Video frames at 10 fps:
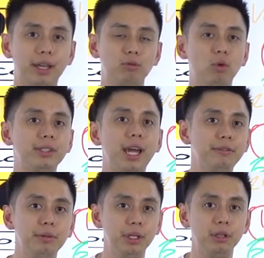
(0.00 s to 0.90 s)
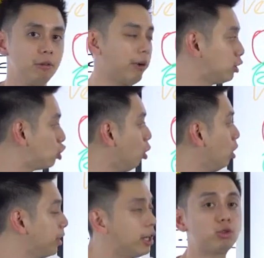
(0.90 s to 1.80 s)
Like, what does that even mean, right?
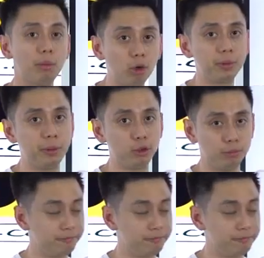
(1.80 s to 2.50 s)
So here's what most people do.